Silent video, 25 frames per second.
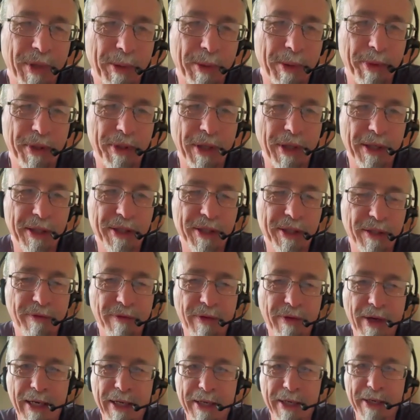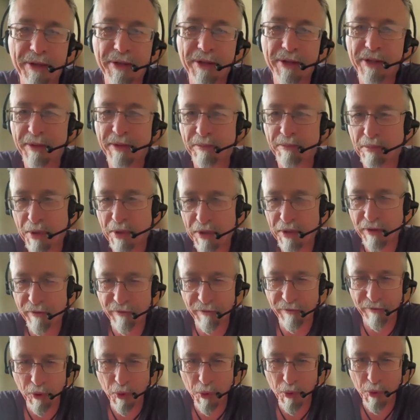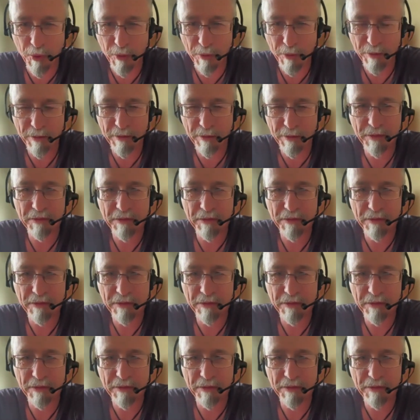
production values, but the form